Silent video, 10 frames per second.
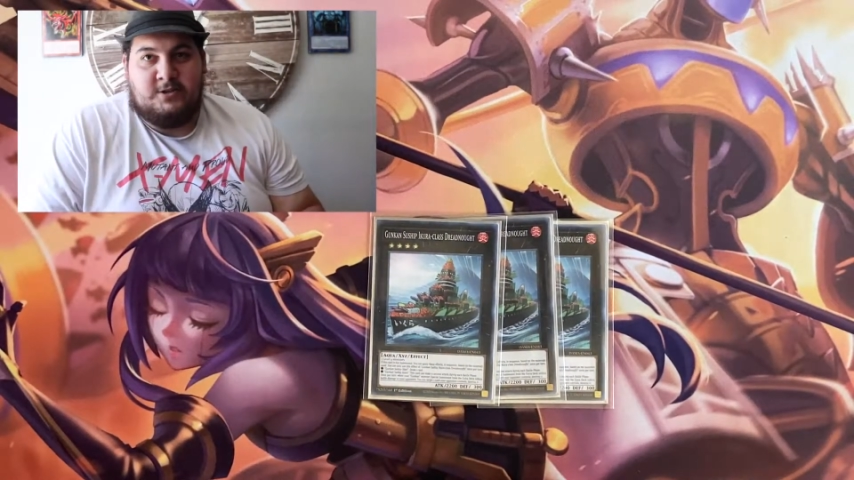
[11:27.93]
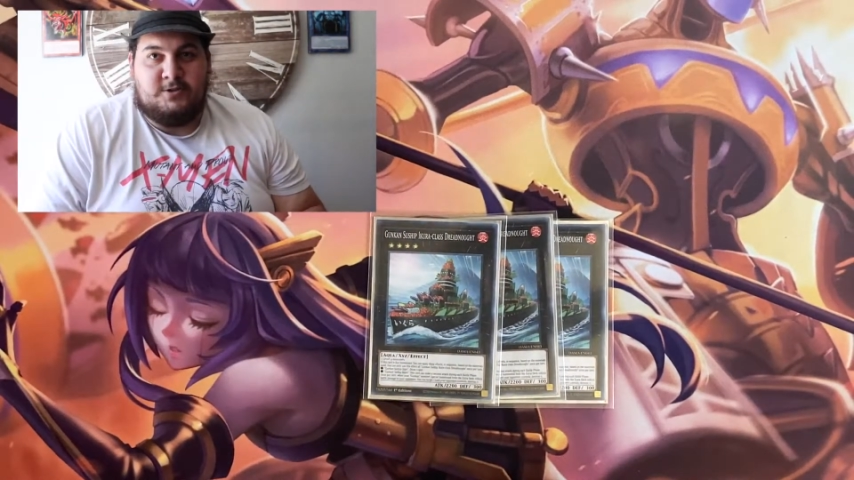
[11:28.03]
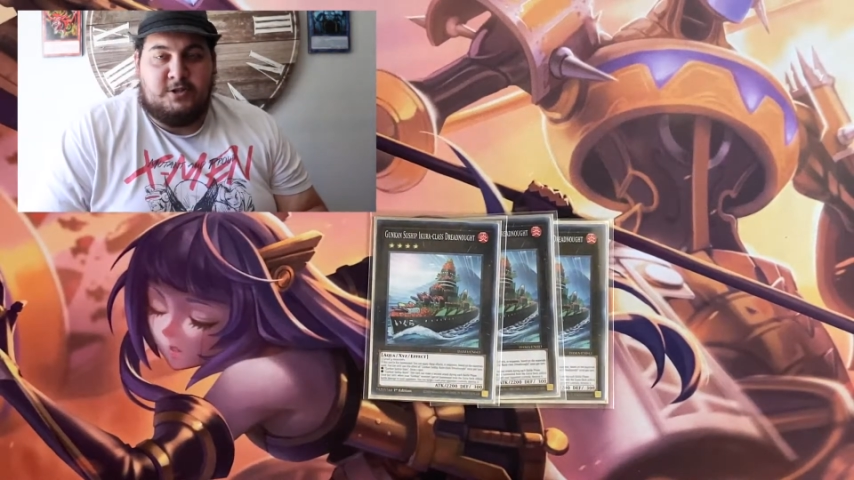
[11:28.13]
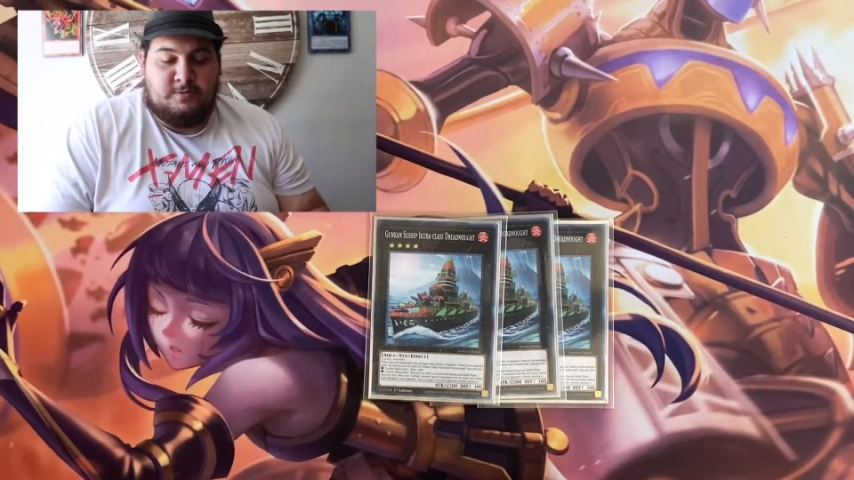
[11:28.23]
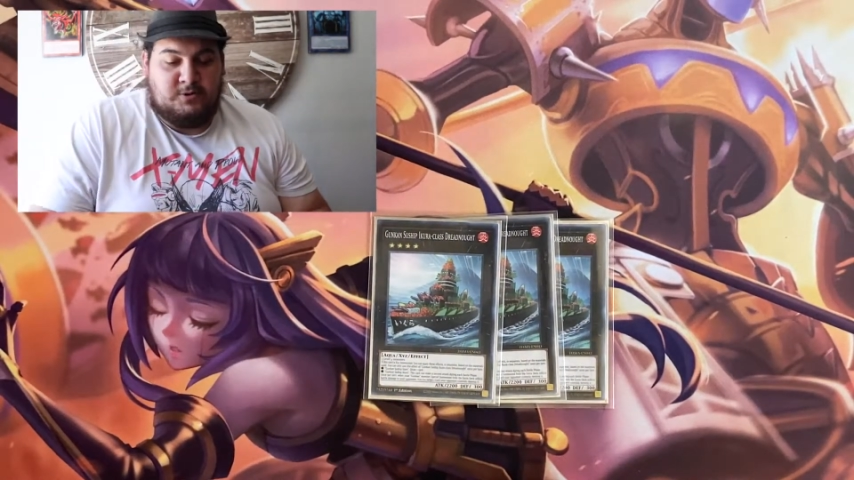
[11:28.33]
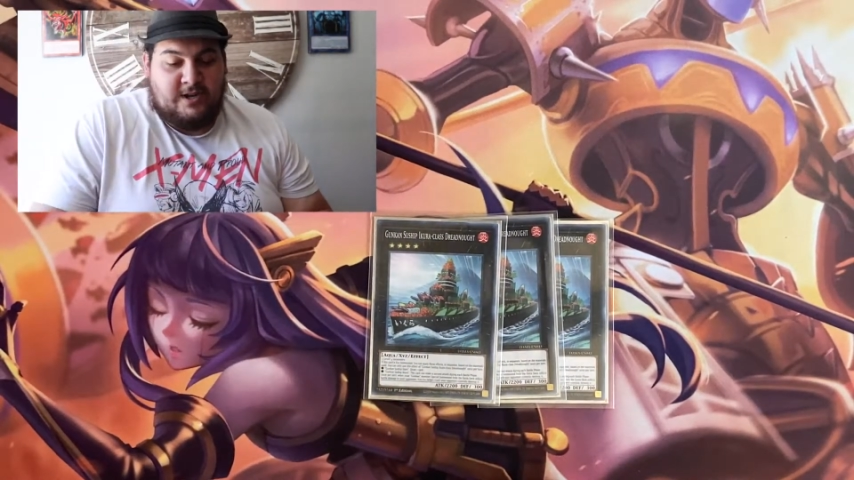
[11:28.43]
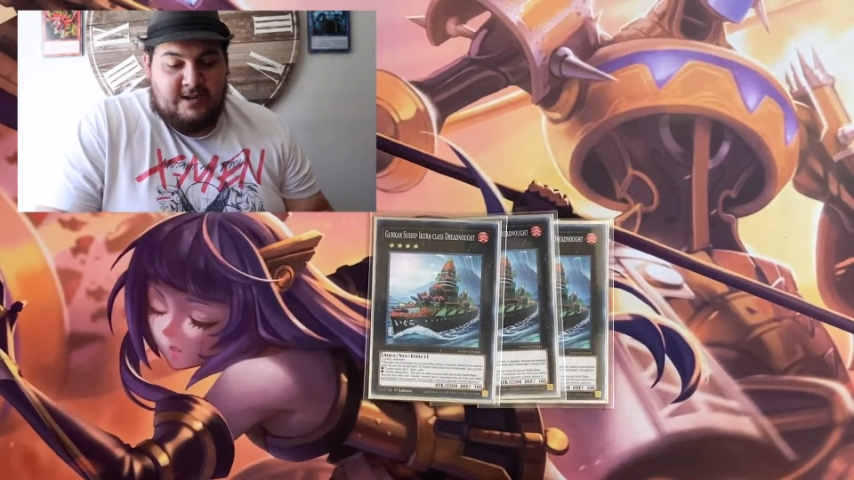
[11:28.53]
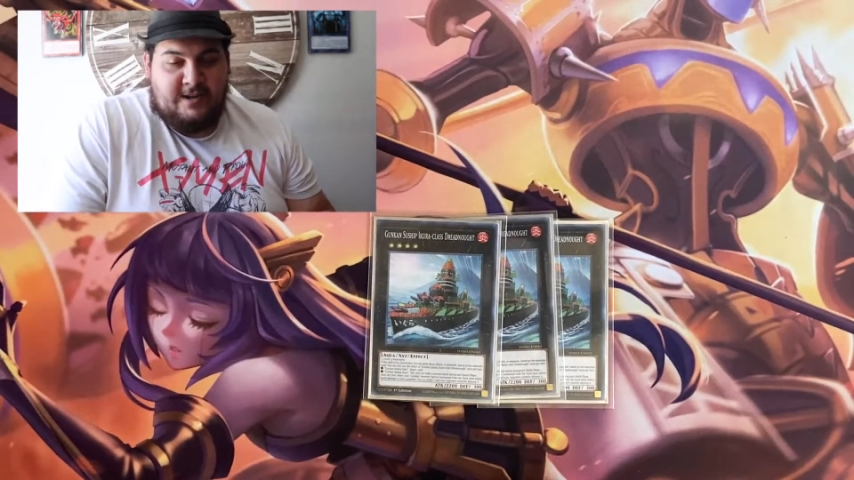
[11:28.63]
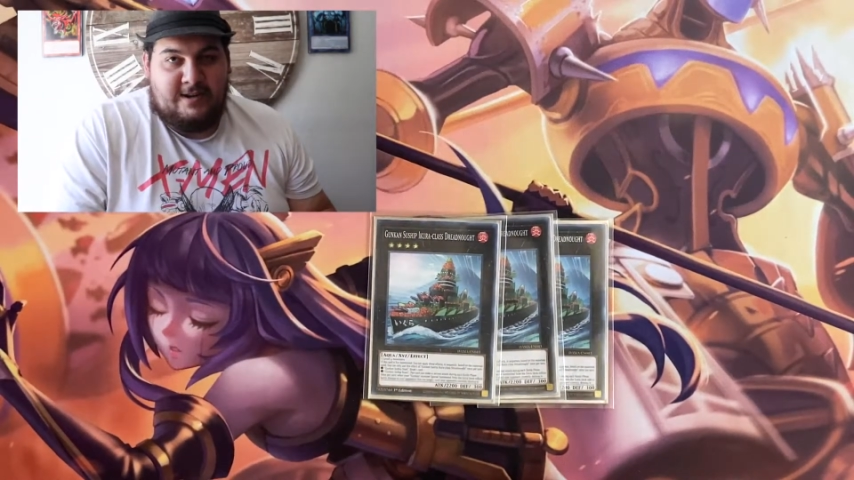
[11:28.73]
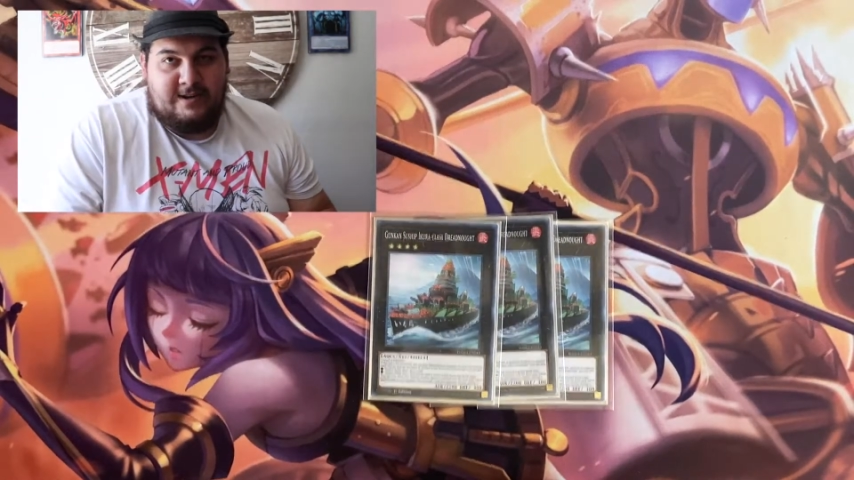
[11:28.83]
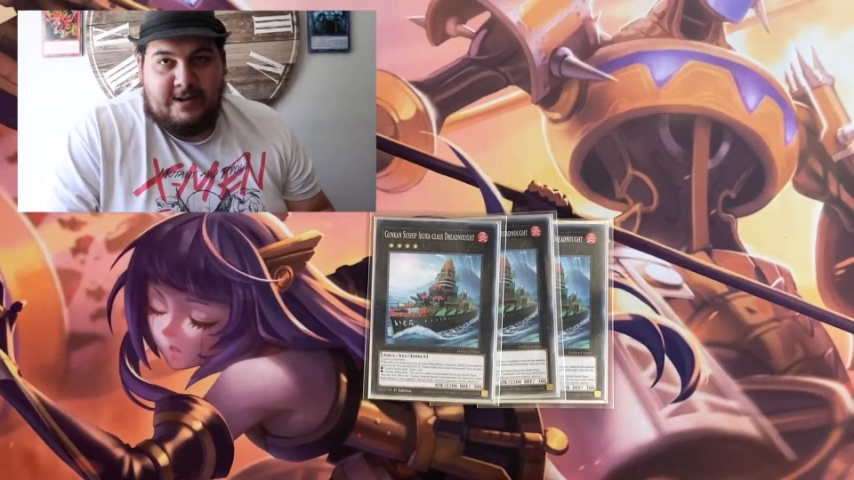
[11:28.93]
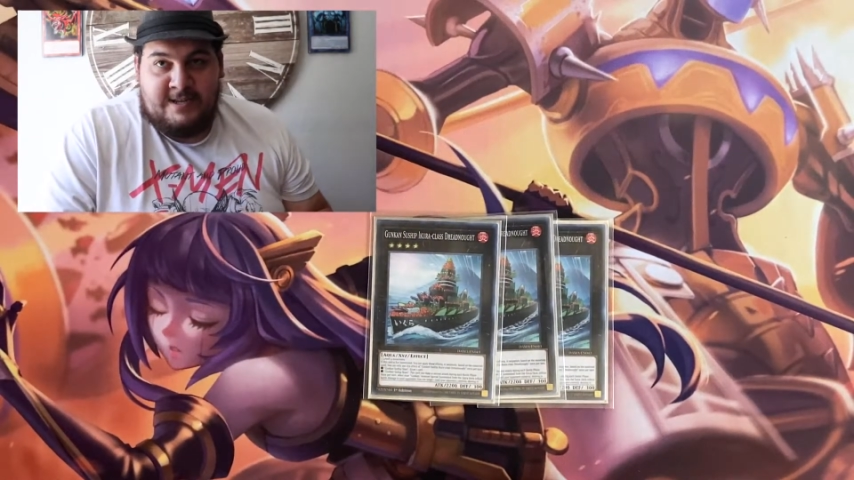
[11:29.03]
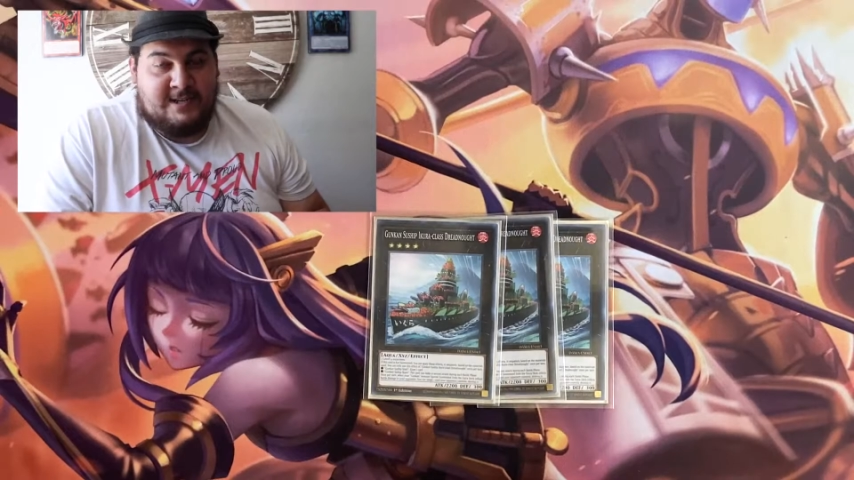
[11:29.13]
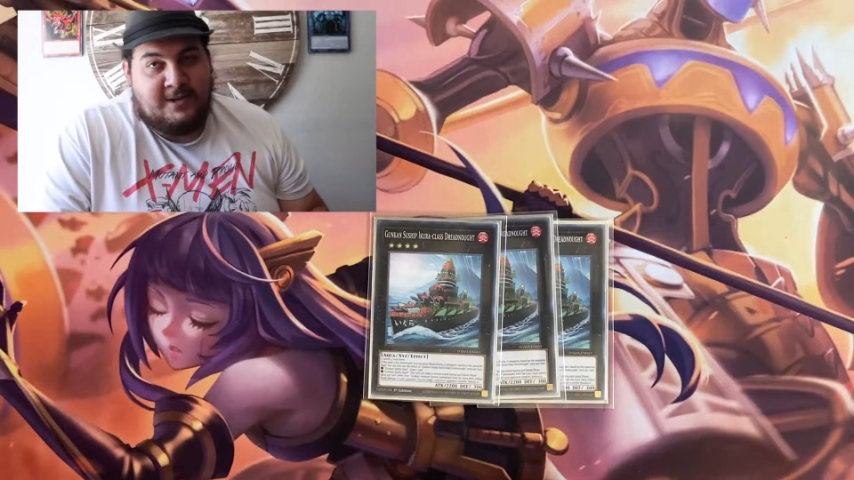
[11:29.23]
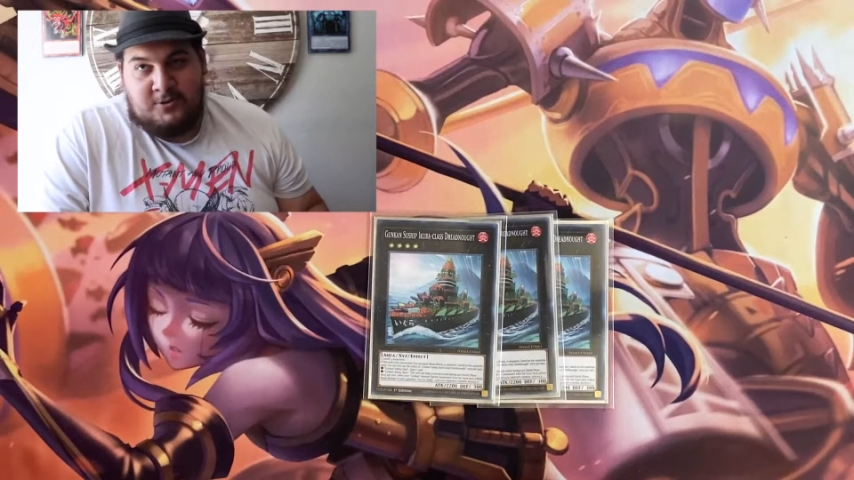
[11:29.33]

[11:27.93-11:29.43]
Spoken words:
Super Dreadnought is not a